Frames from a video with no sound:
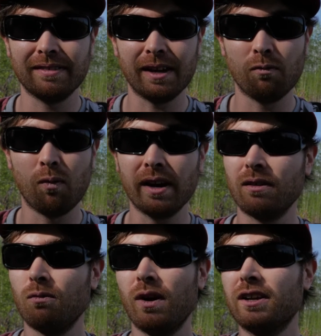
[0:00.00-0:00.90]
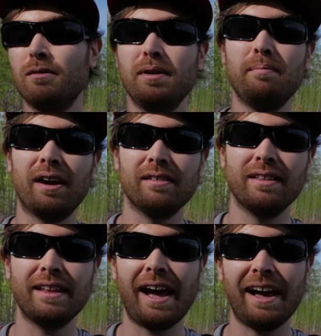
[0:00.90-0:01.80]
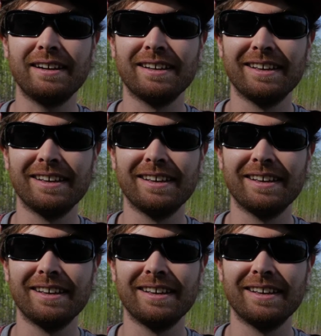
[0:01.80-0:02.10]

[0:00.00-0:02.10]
Like what could be better than that?